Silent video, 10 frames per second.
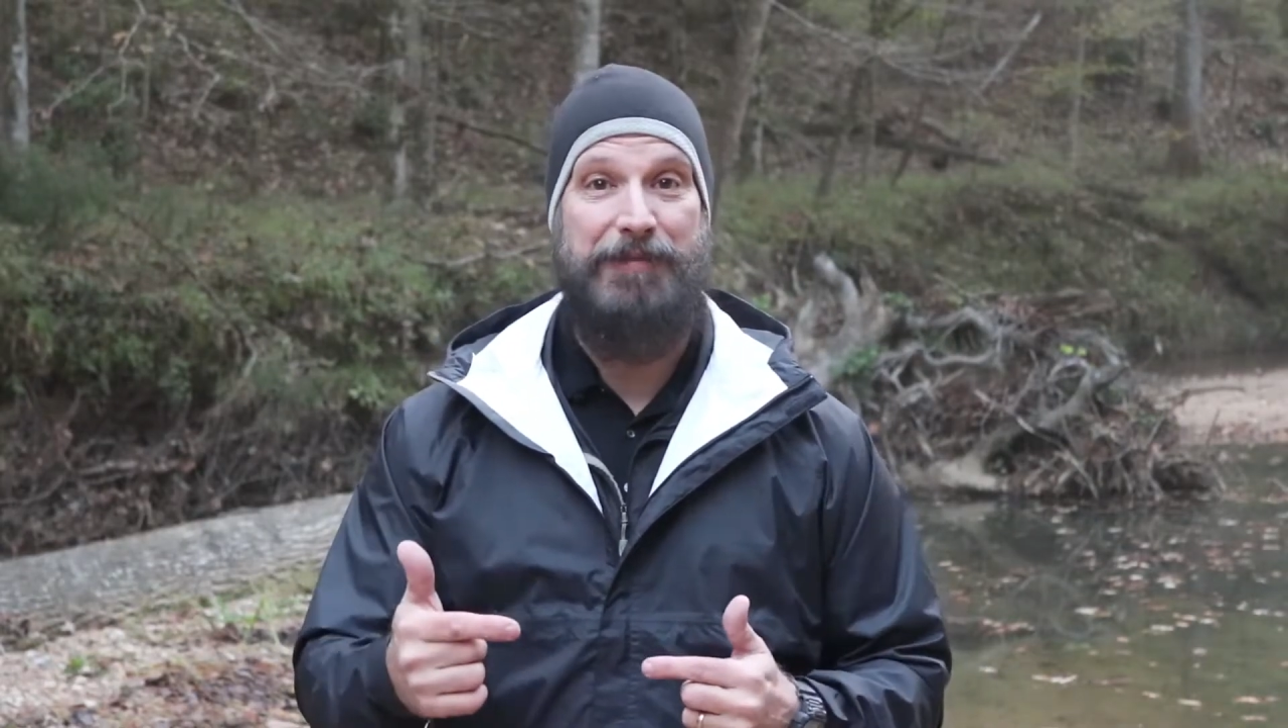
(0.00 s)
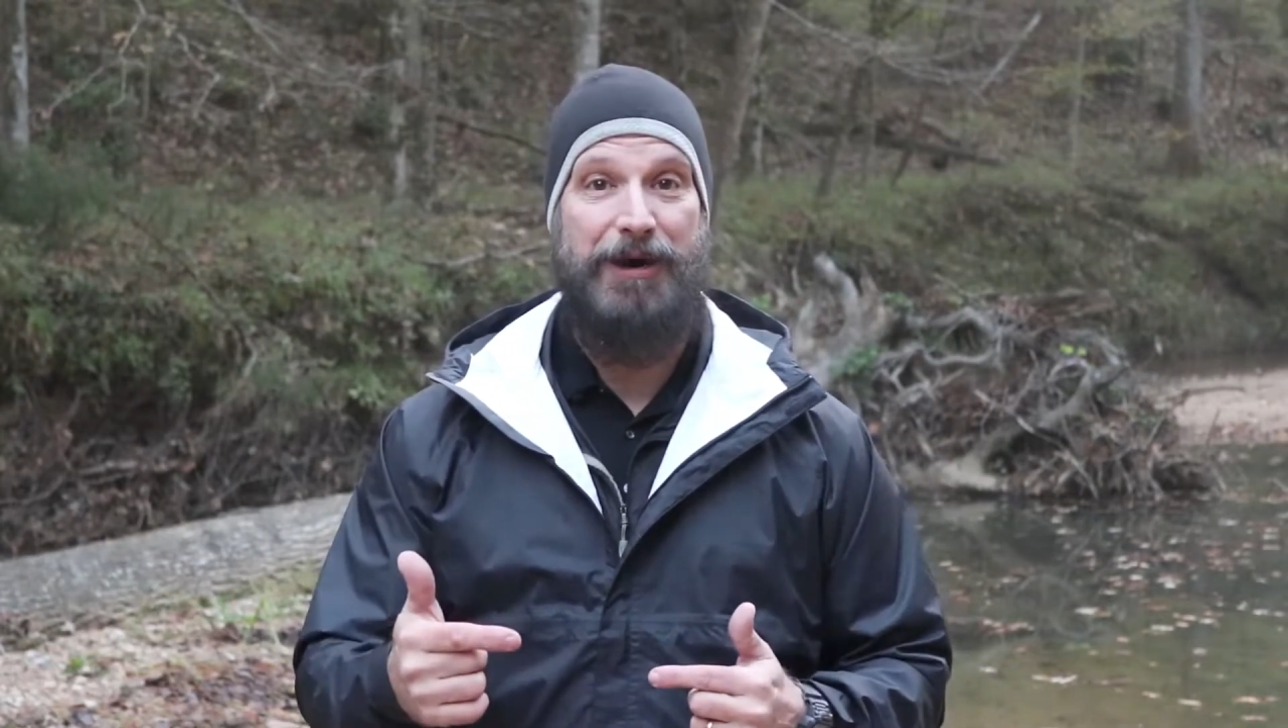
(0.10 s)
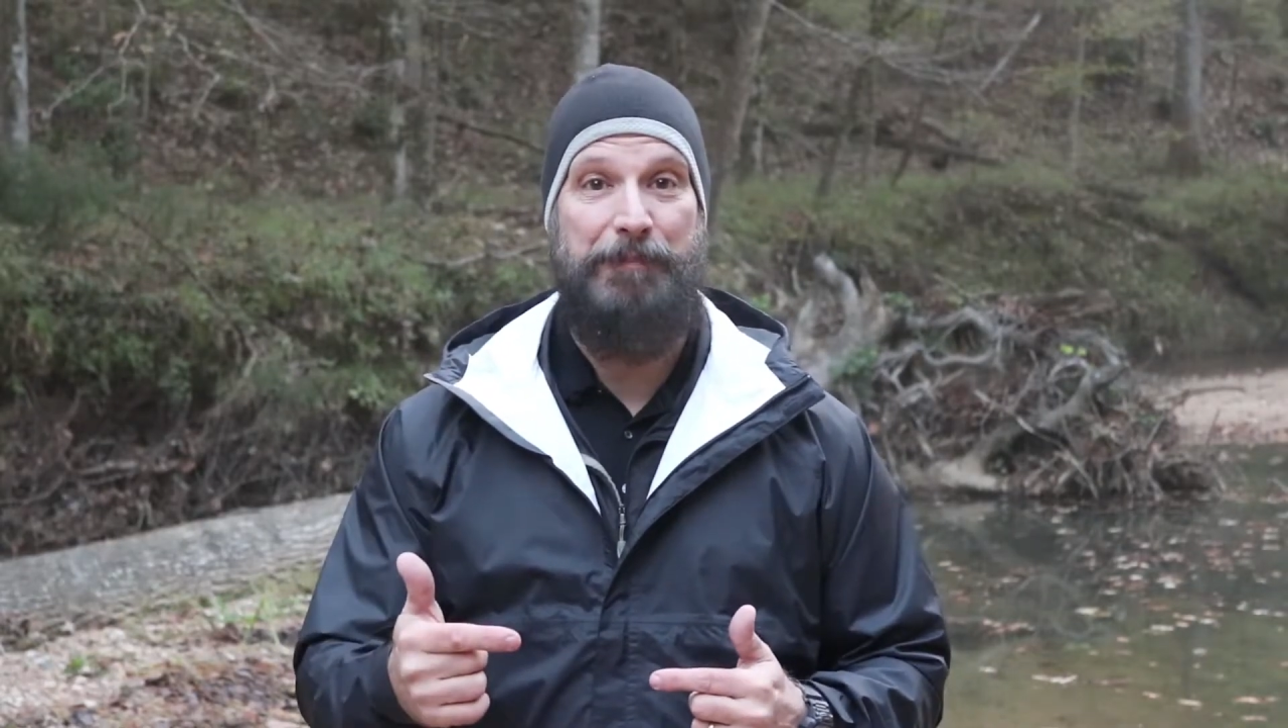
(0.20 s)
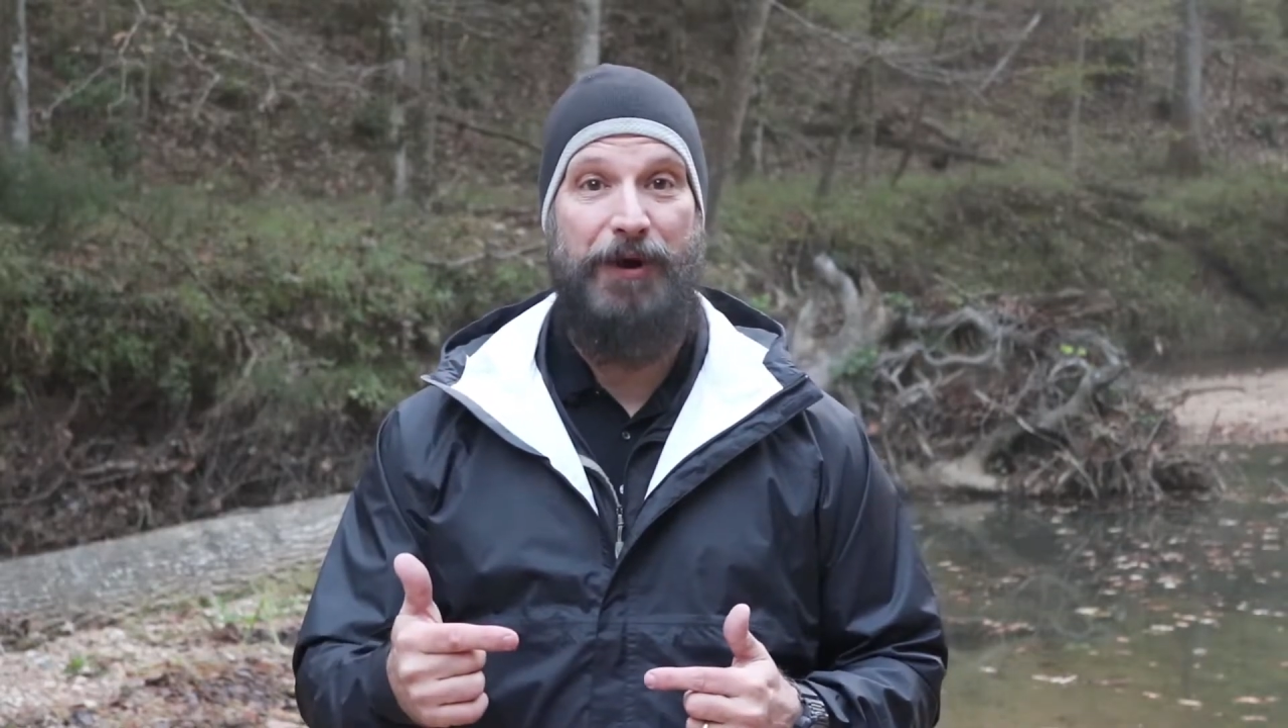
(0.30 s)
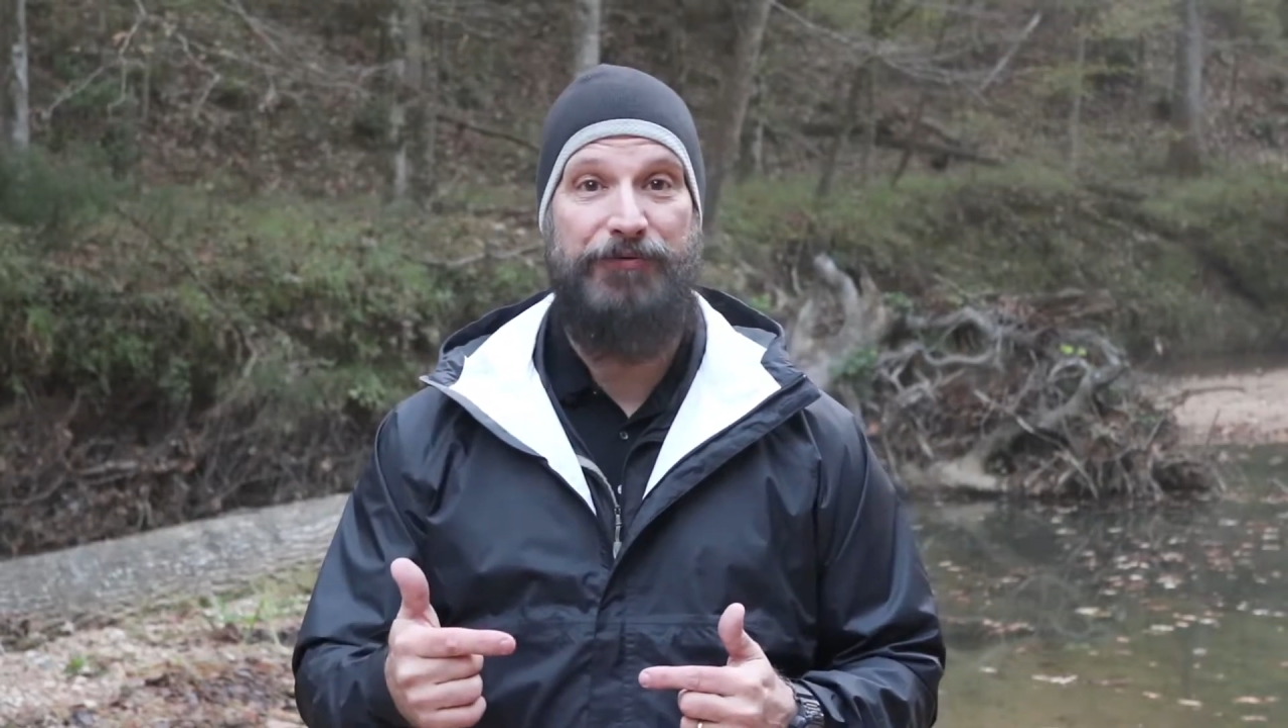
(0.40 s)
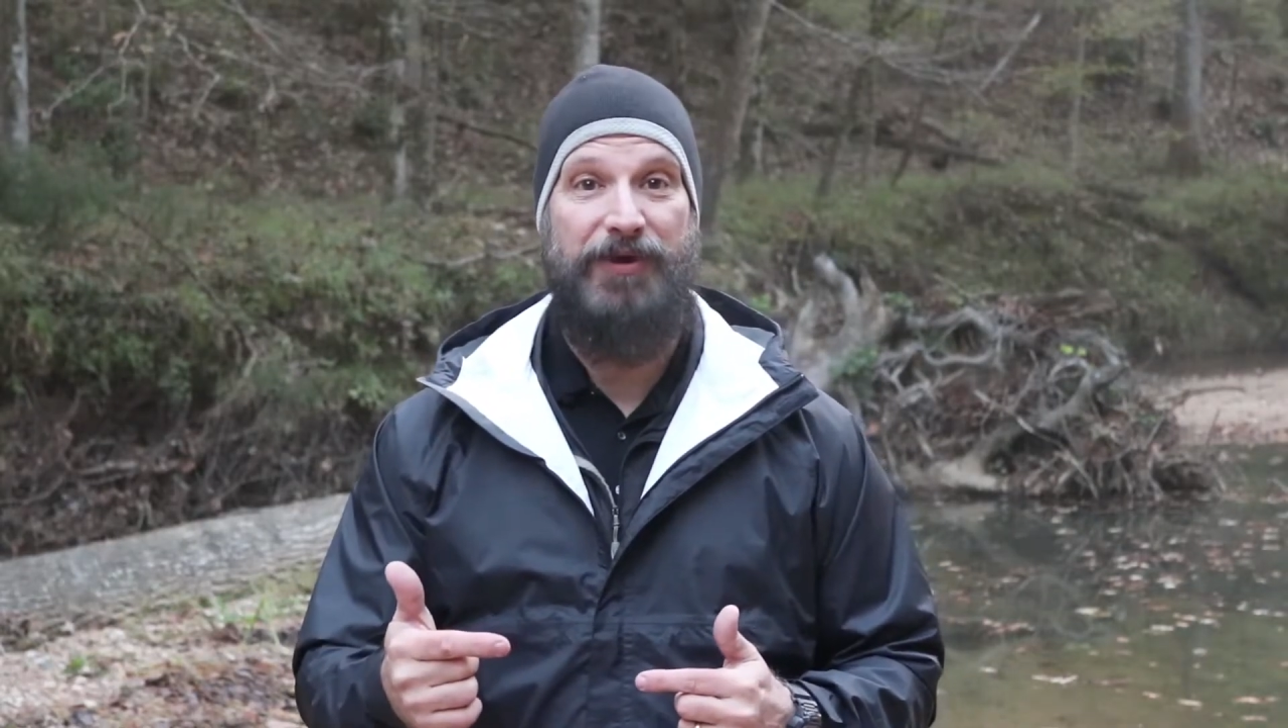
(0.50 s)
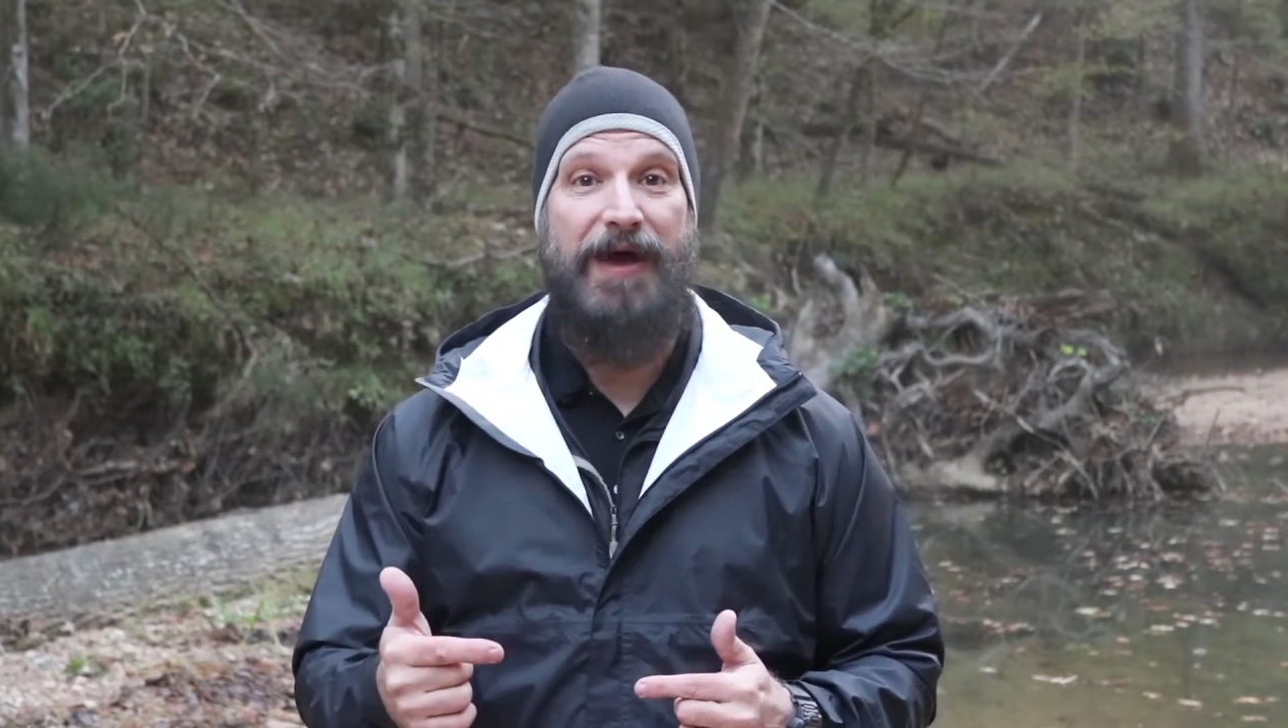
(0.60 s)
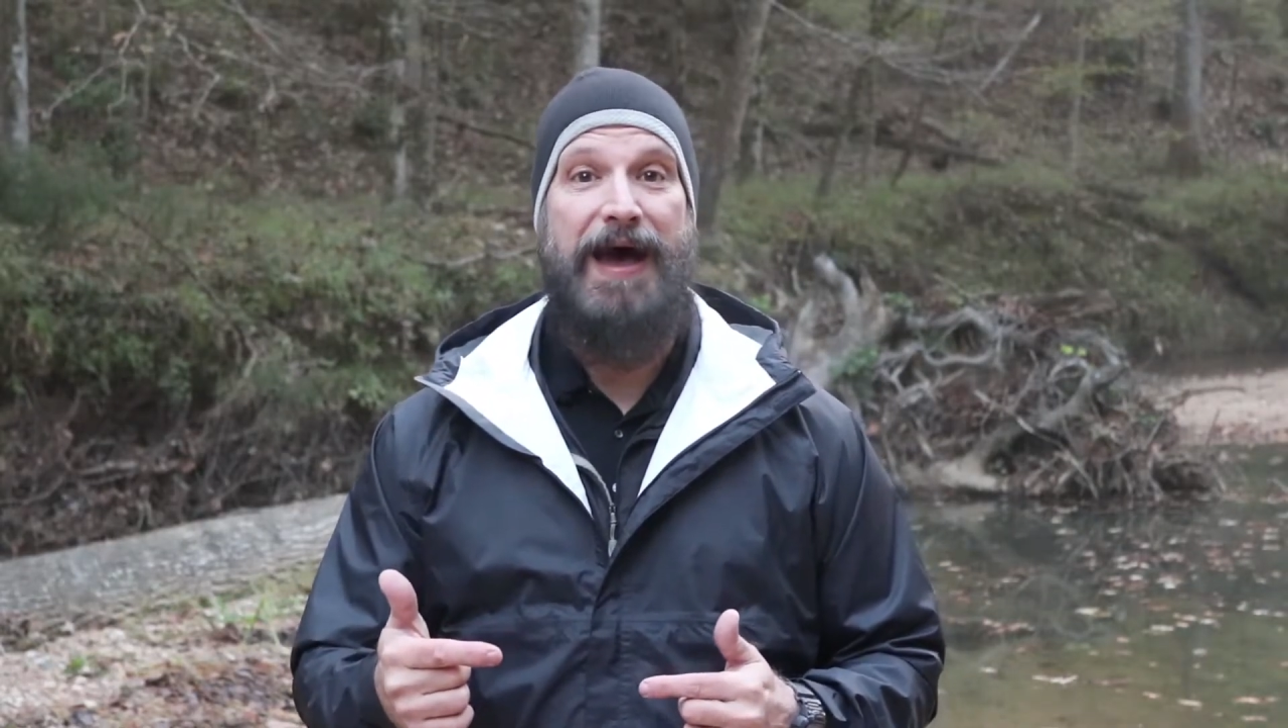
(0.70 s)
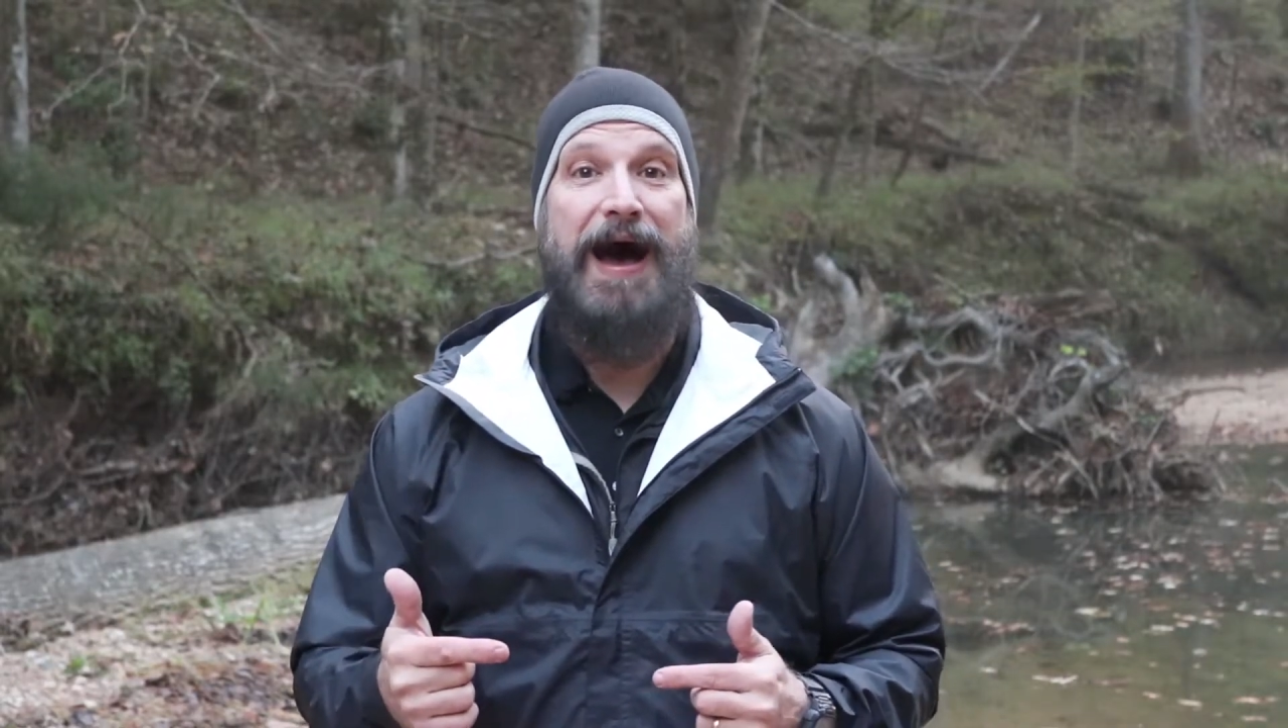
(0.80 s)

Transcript: Mariposa,